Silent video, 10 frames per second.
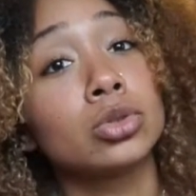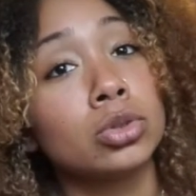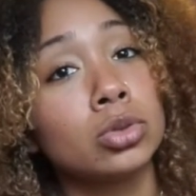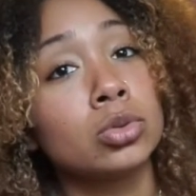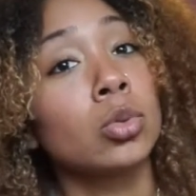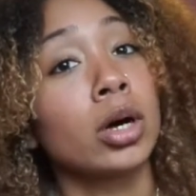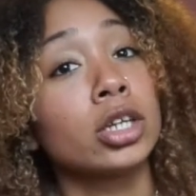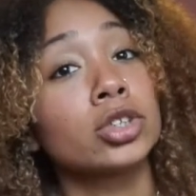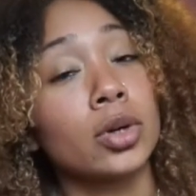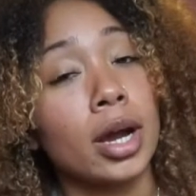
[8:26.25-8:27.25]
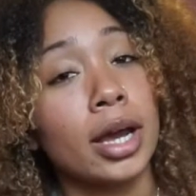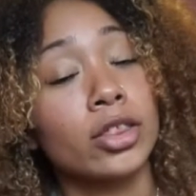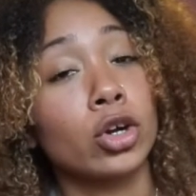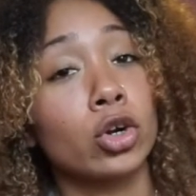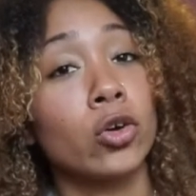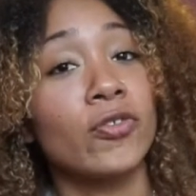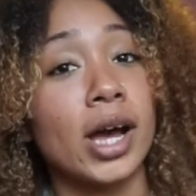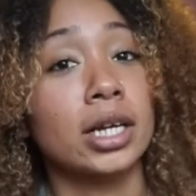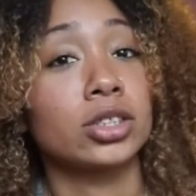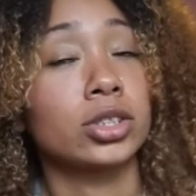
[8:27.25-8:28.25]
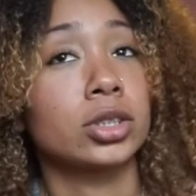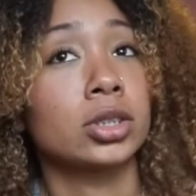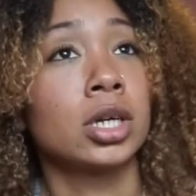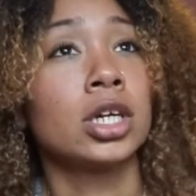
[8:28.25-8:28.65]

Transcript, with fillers: do want to try the Curl Factor,